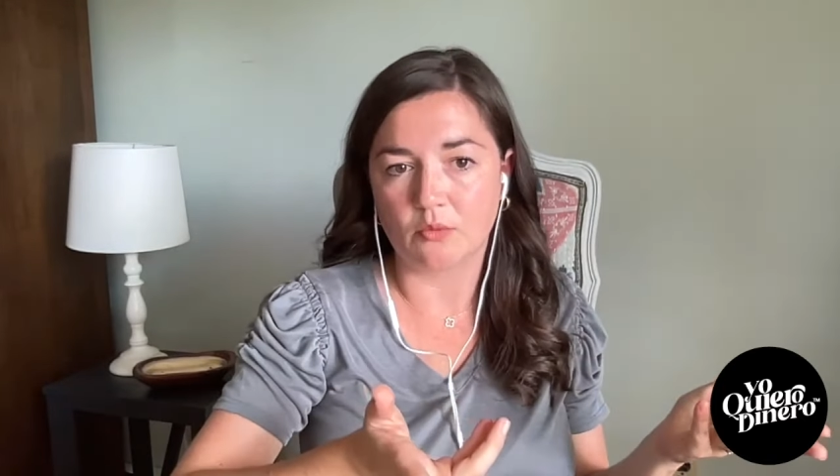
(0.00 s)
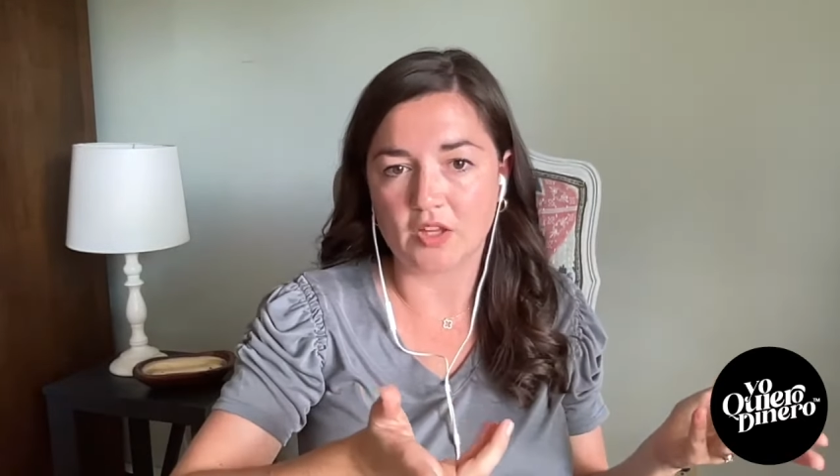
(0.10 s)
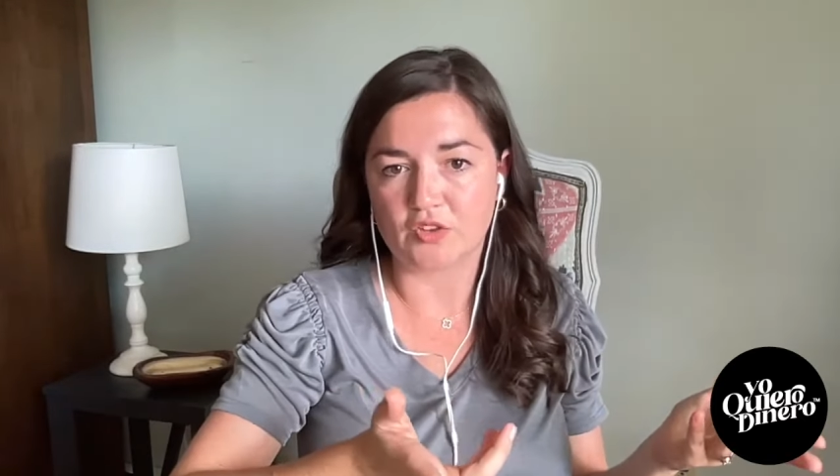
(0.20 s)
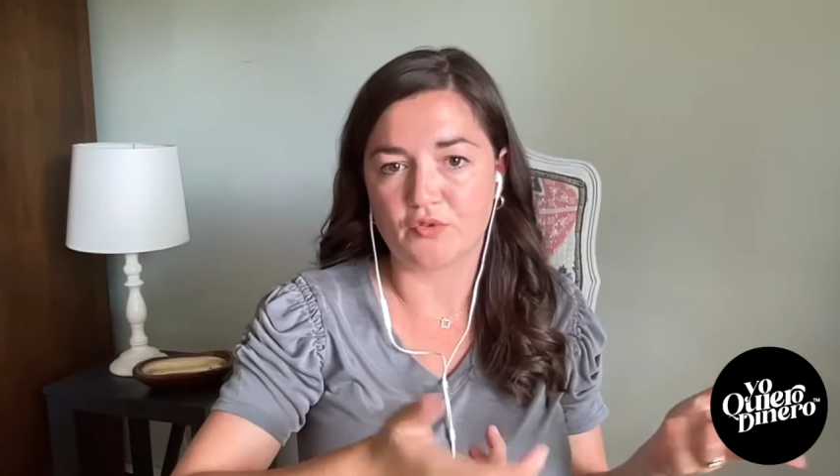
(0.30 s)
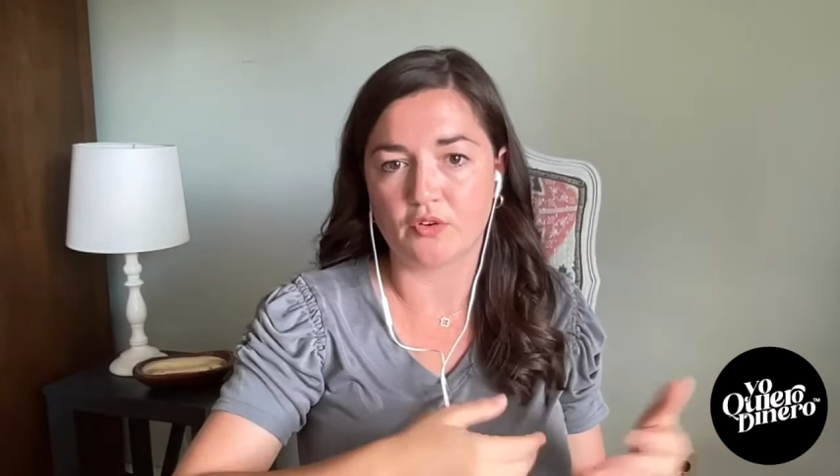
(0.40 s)

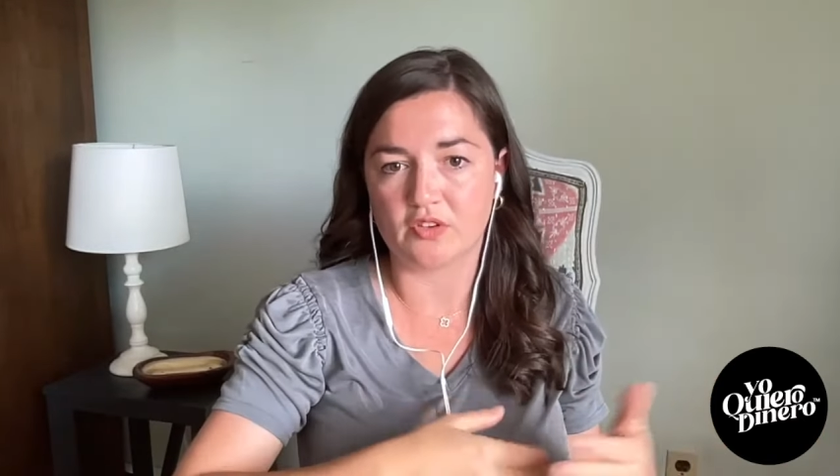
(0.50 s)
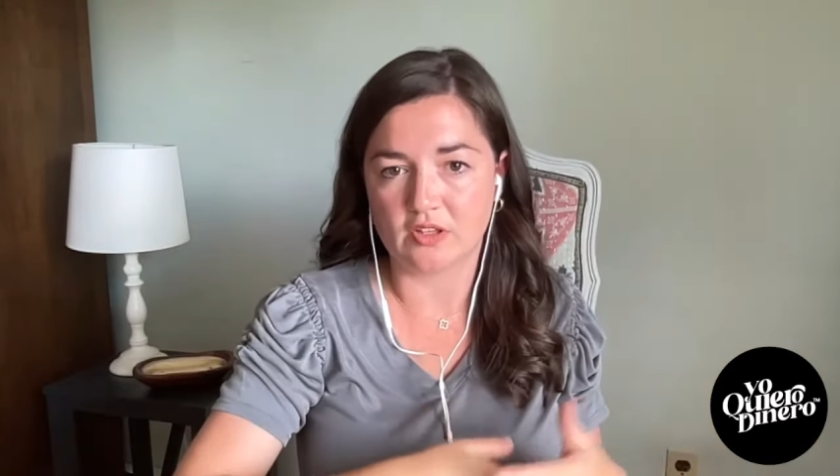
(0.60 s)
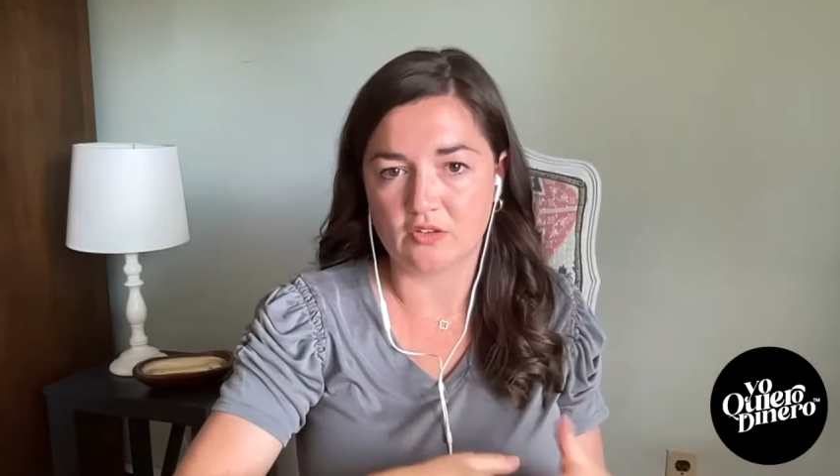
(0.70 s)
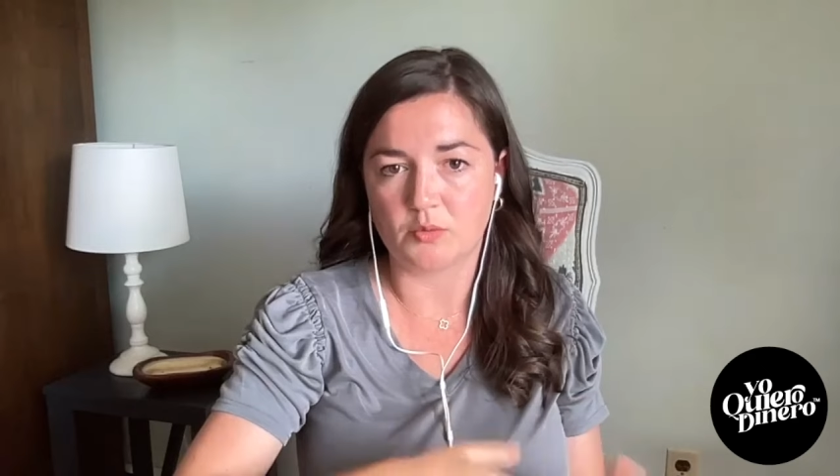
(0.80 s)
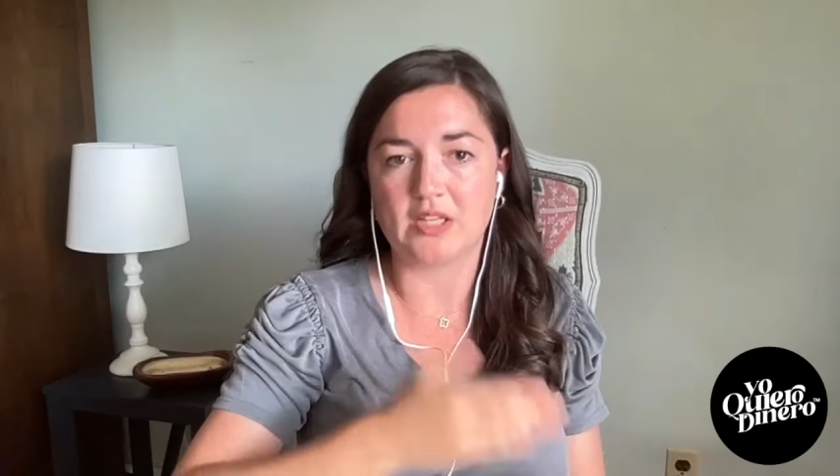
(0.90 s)
us
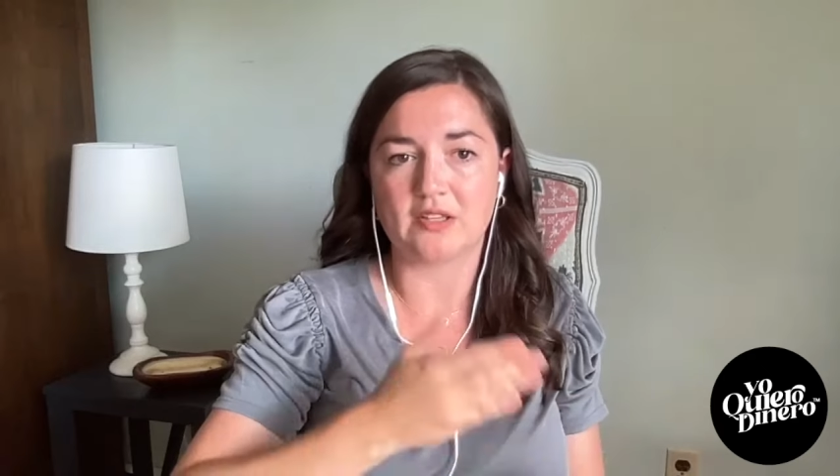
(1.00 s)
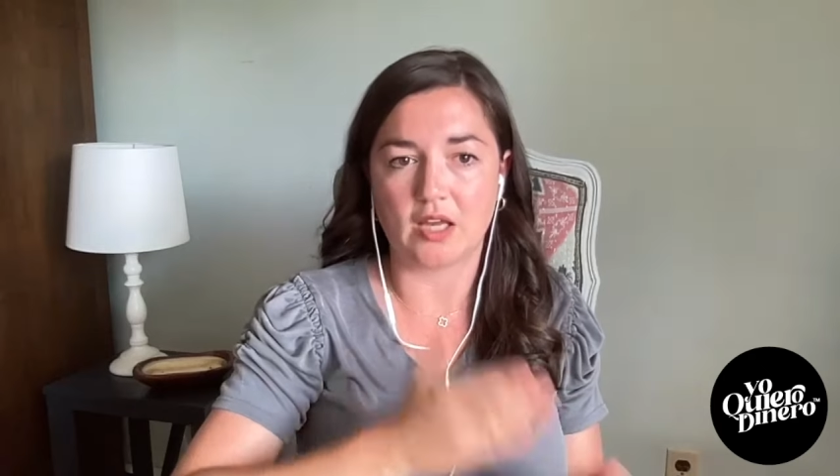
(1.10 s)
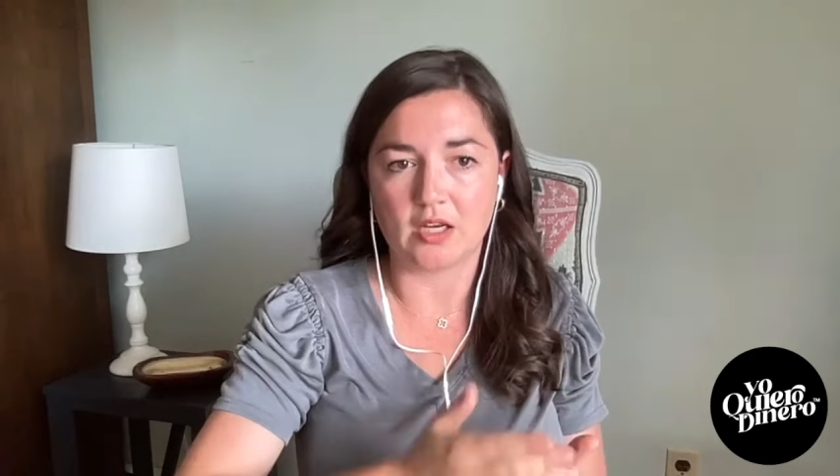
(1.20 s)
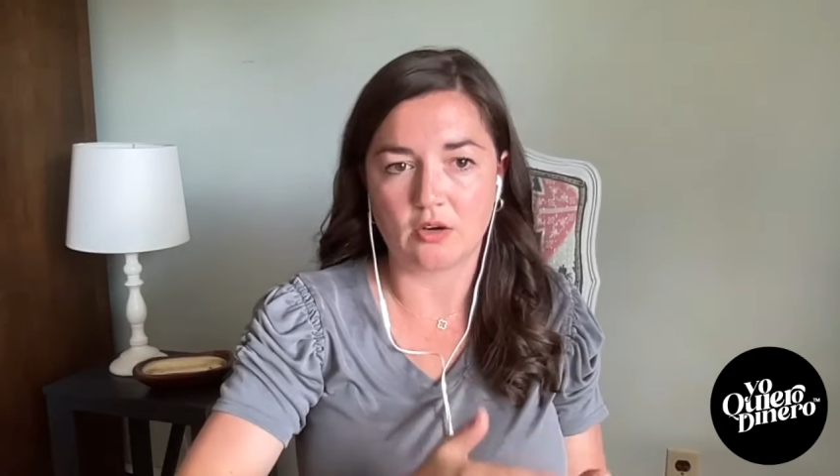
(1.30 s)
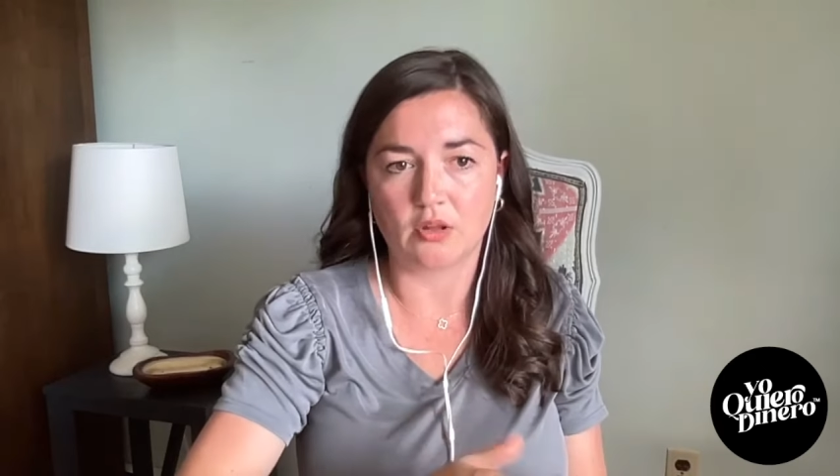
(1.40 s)
versus we
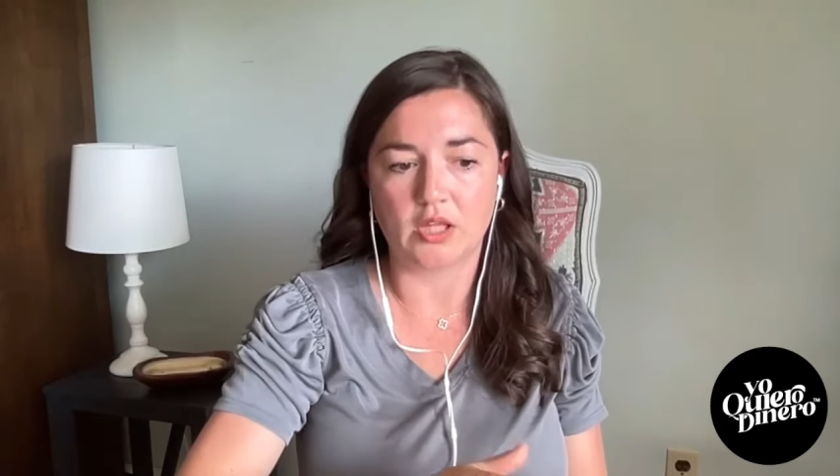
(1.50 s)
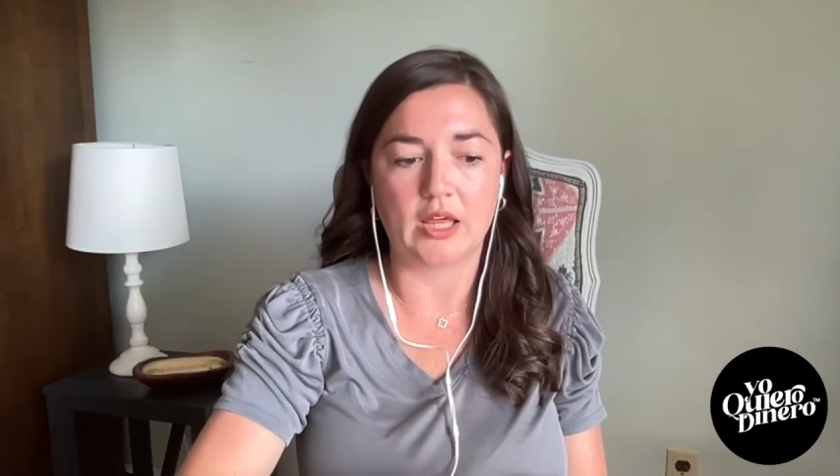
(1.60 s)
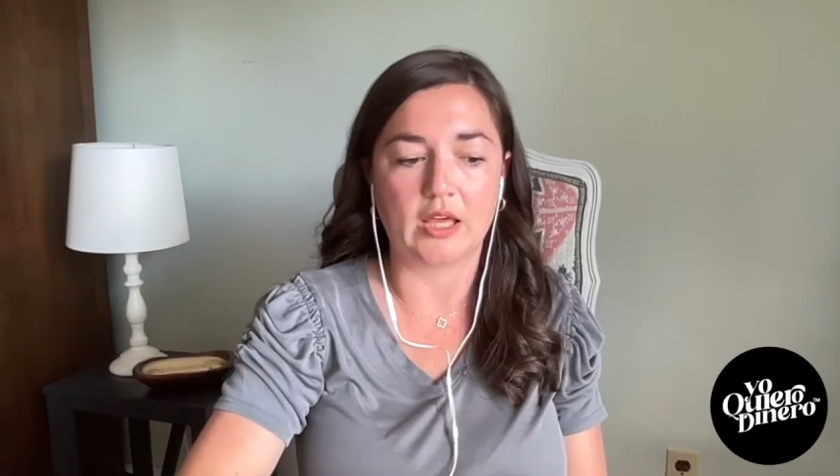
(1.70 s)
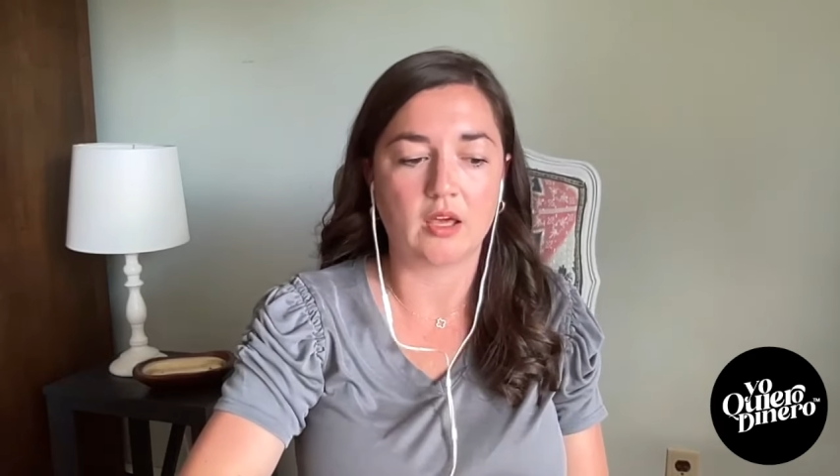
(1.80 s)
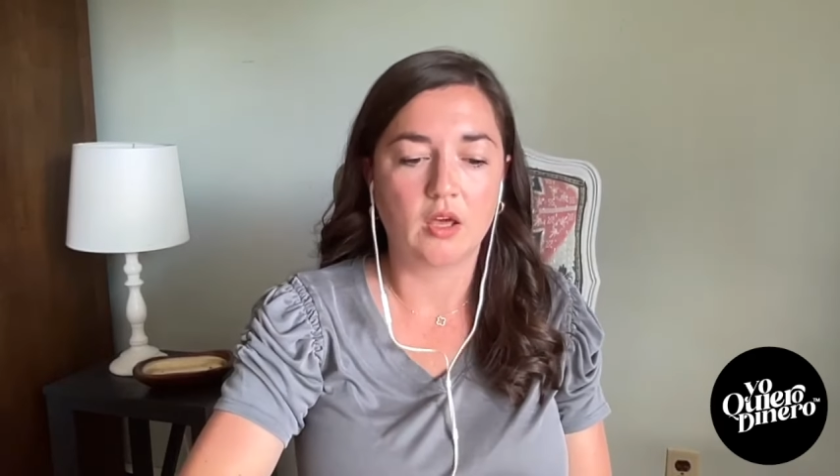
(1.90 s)
decided early,
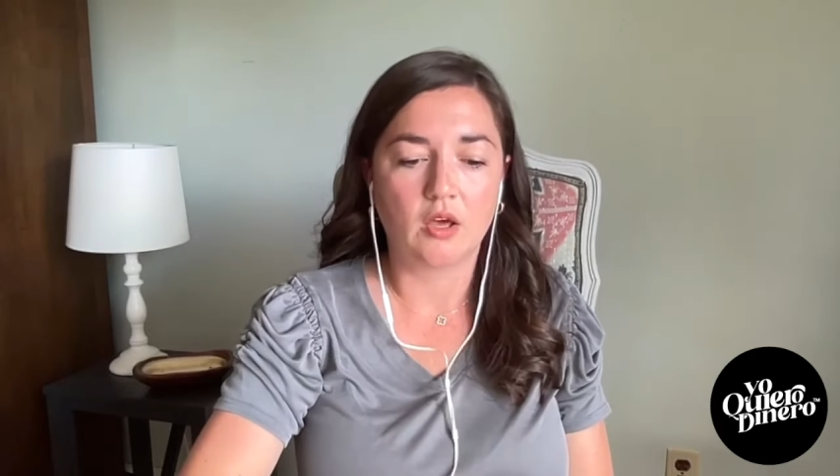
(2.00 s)
like,